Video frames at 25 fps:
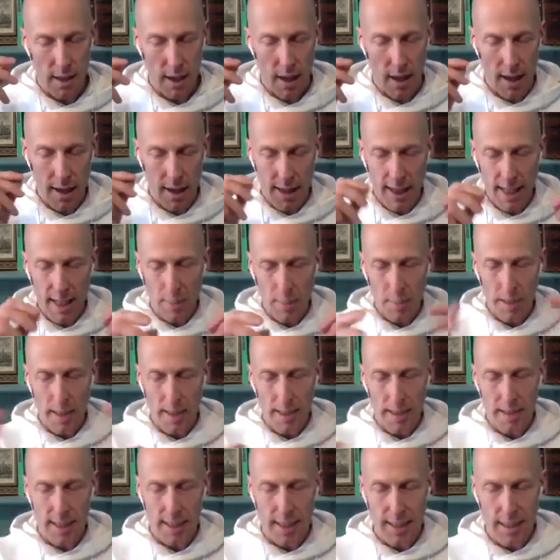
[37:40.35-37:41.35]
kind of keep
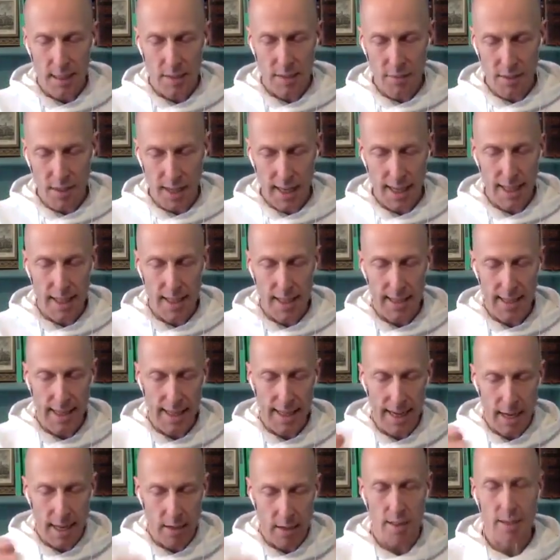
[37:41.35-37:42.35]
that sense of gazing
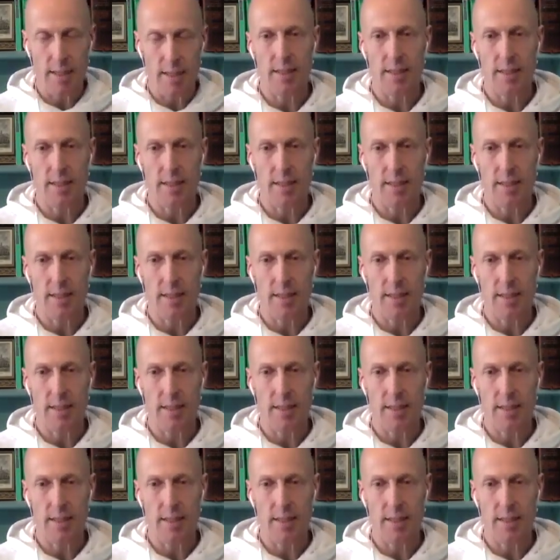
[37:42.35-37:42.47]
out